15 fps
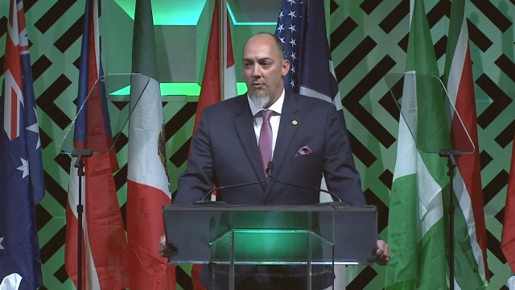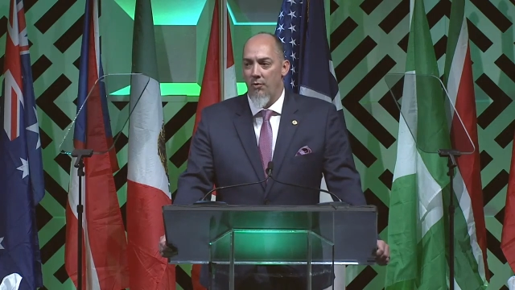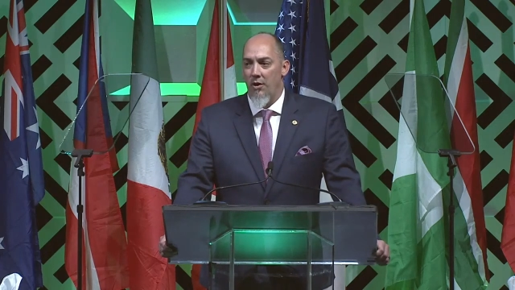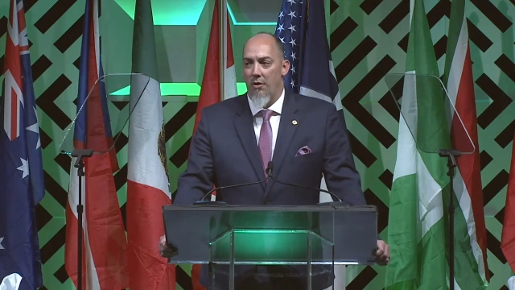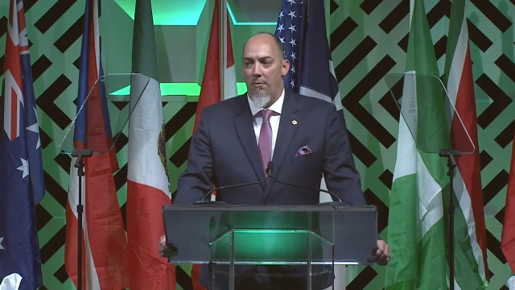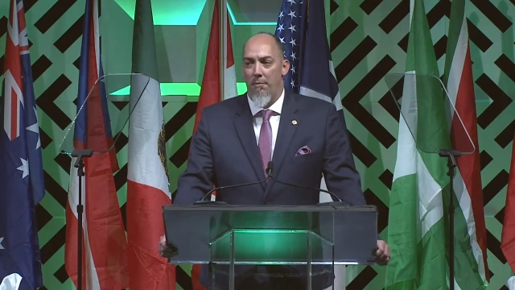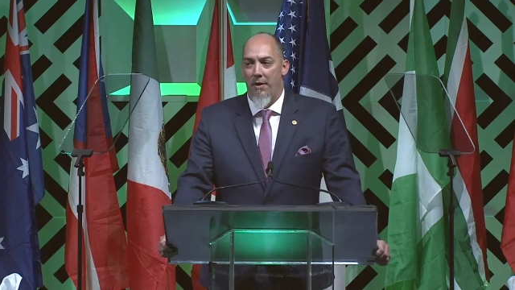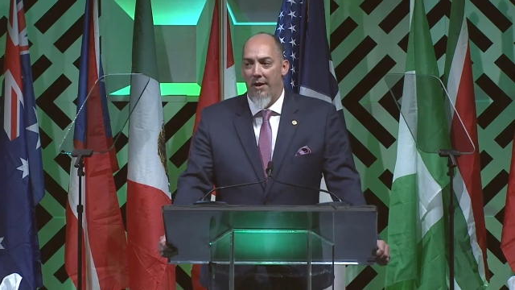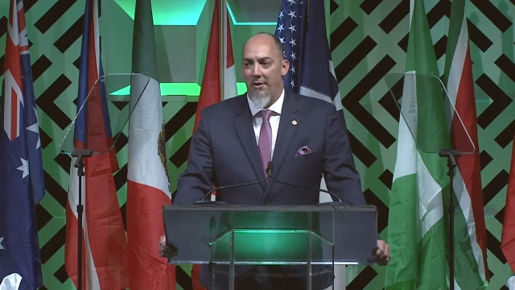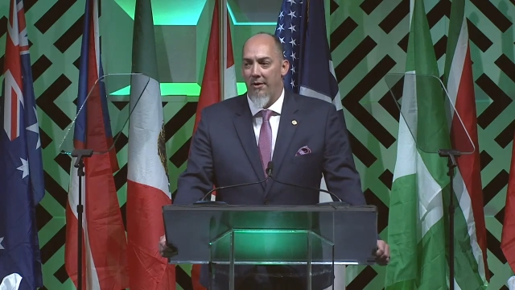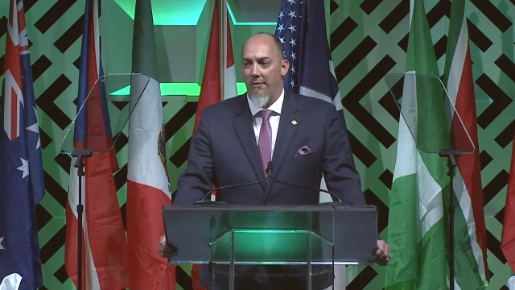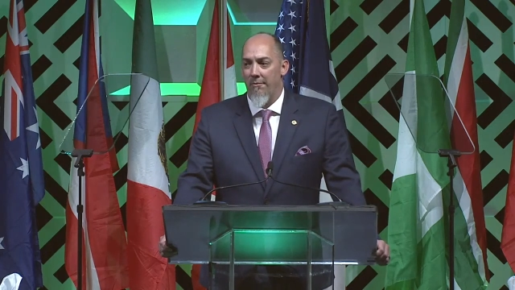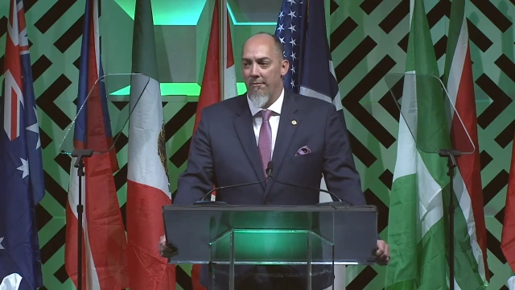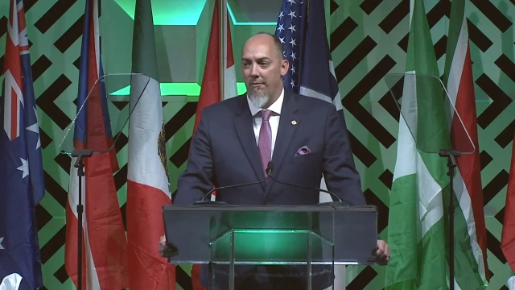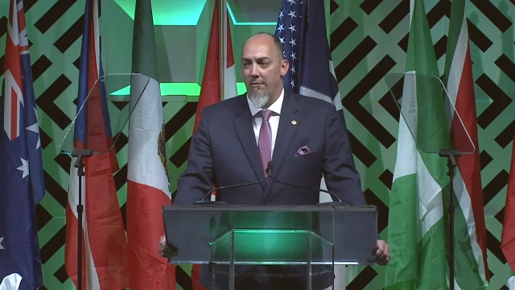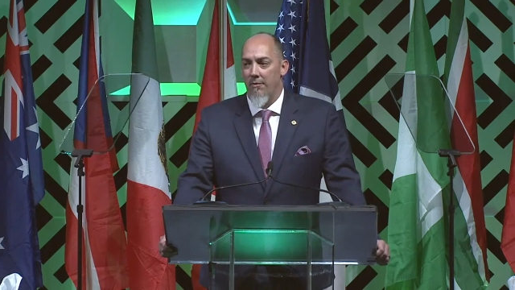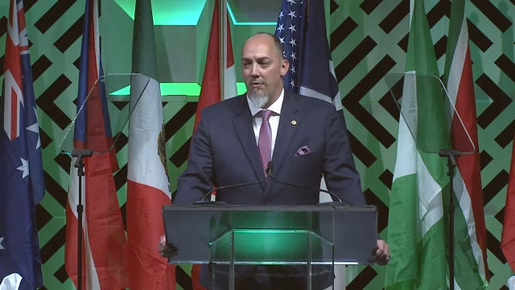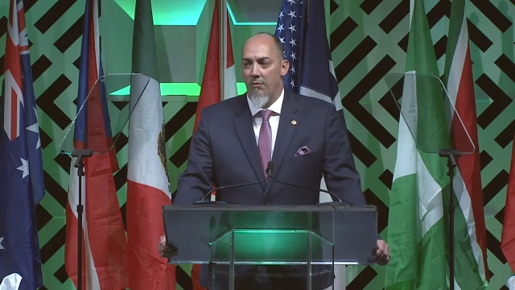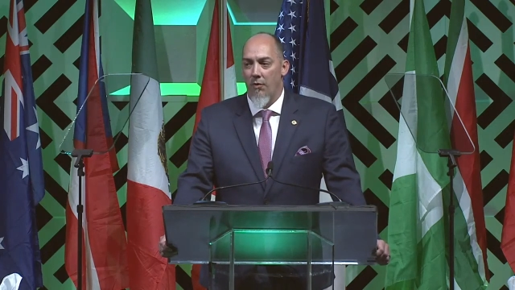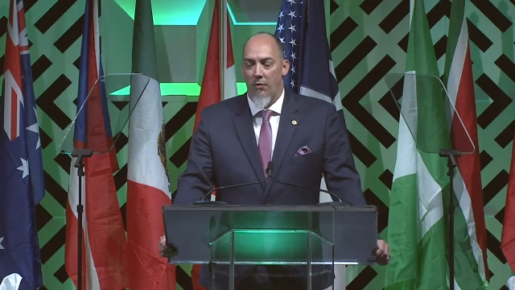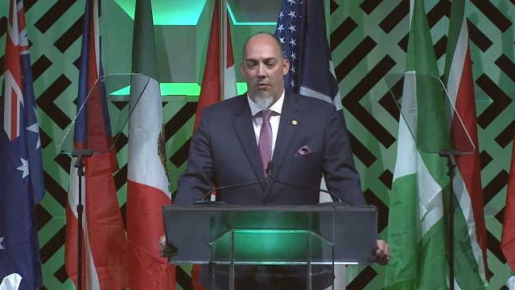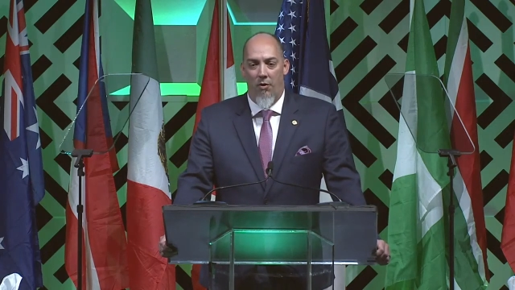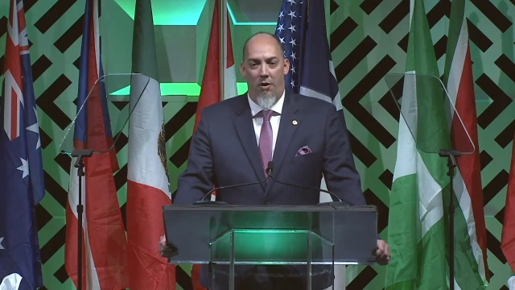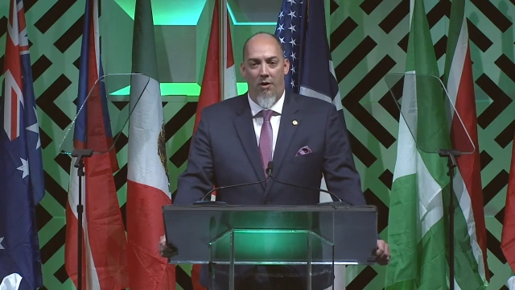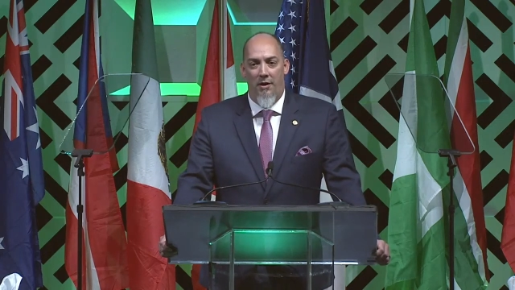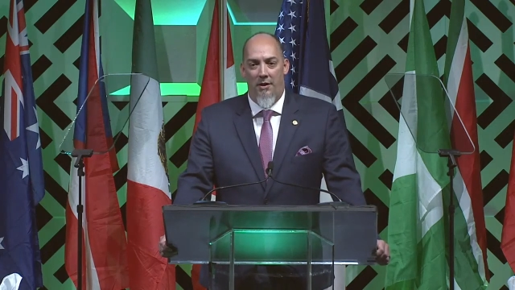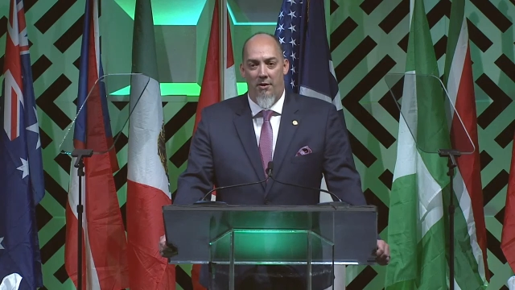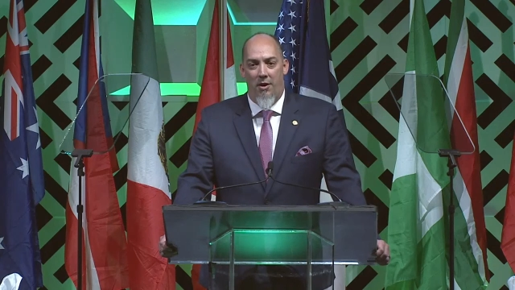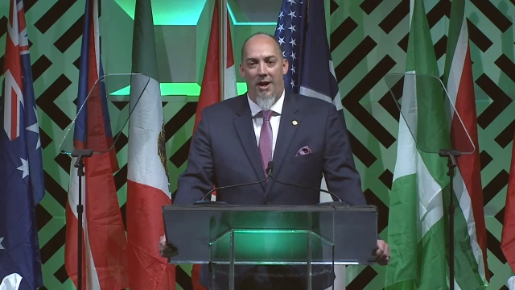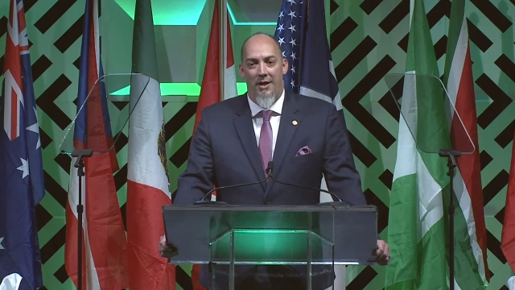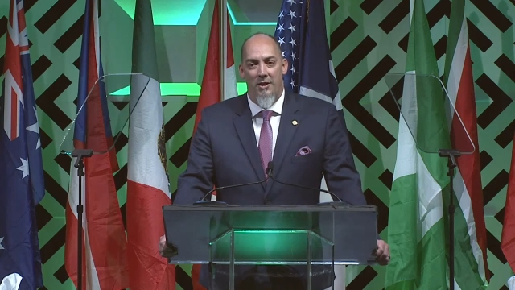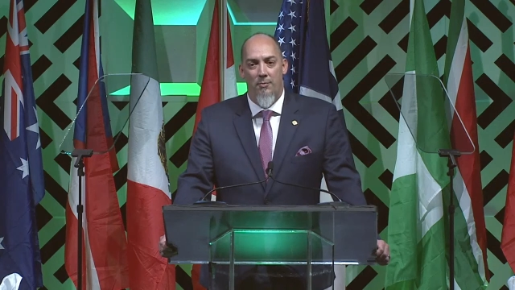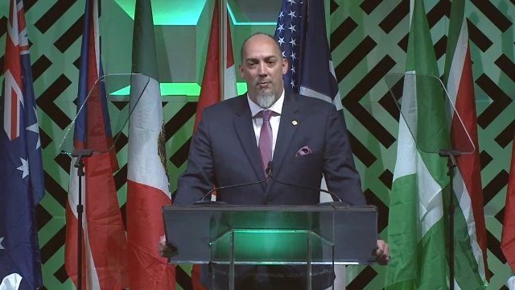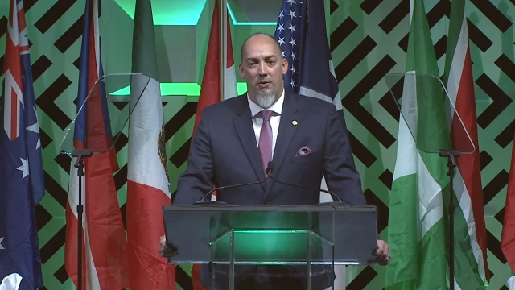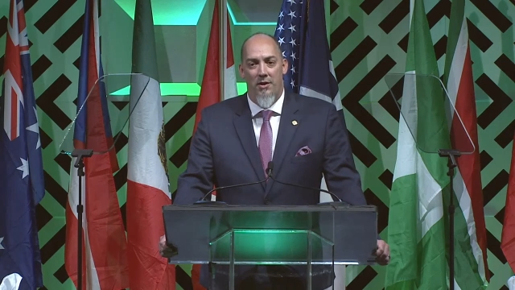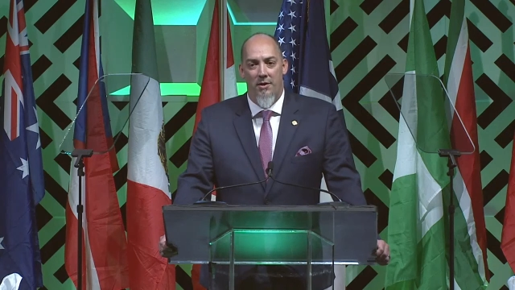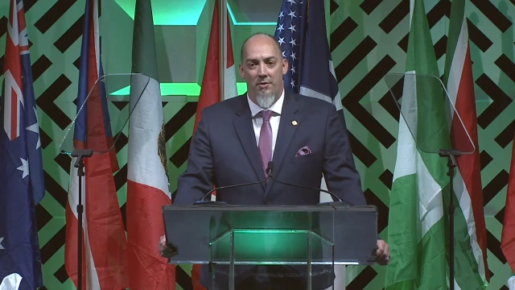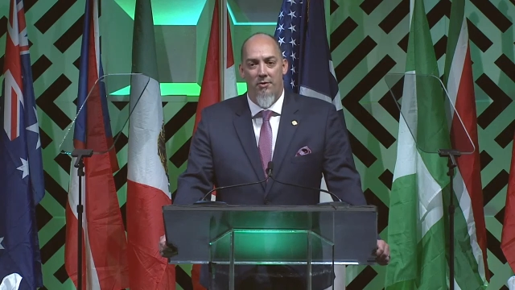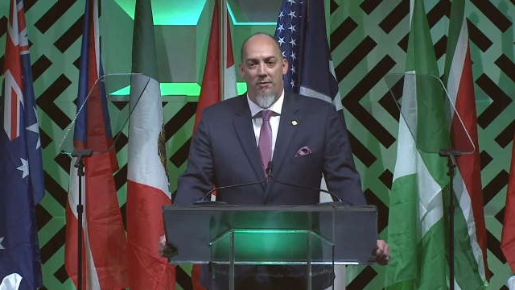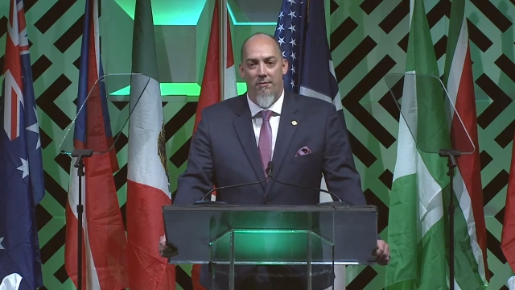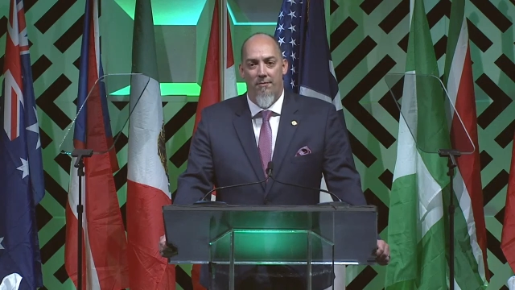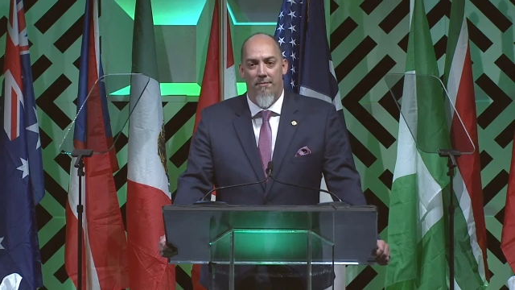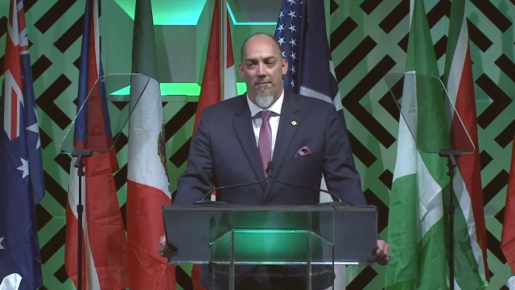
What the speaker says: we are better when we're all at our highest potential.